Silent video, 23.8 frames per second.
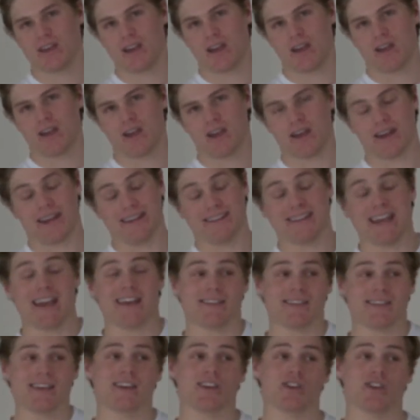And I dare
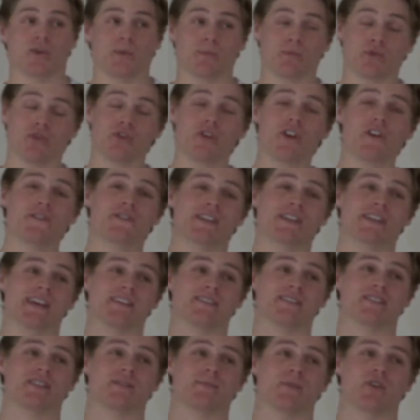think he'll prove to
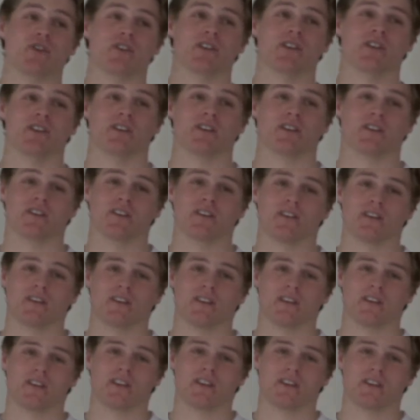Desdemona
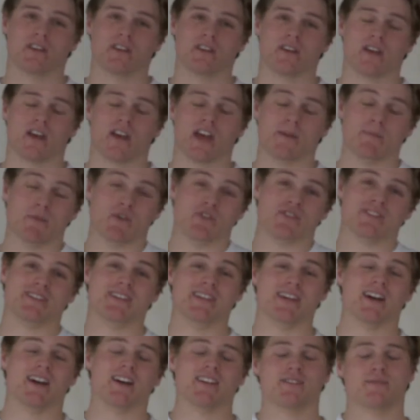a most dear
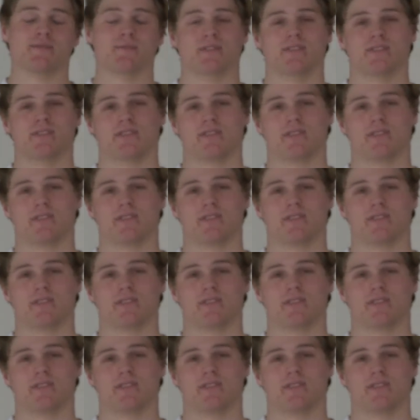husband.